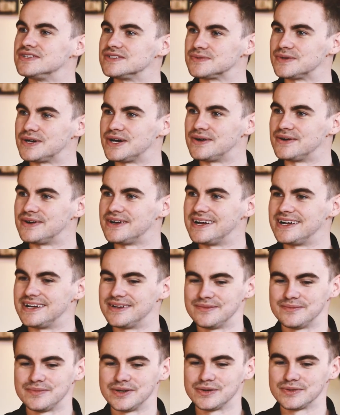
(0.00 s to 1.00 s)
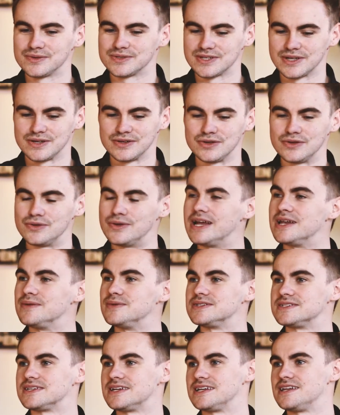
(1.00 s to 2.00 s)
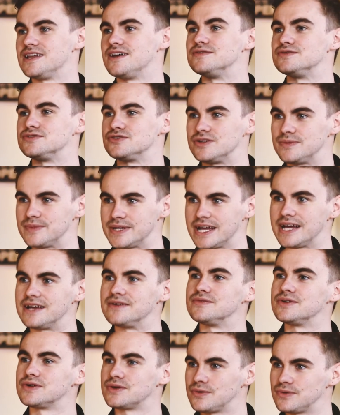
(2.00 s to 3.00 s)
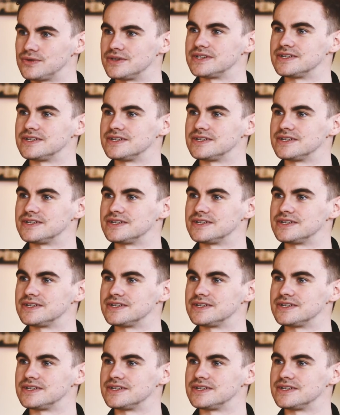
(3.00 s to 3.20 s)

as well, um, but also new elements like live streaming and recording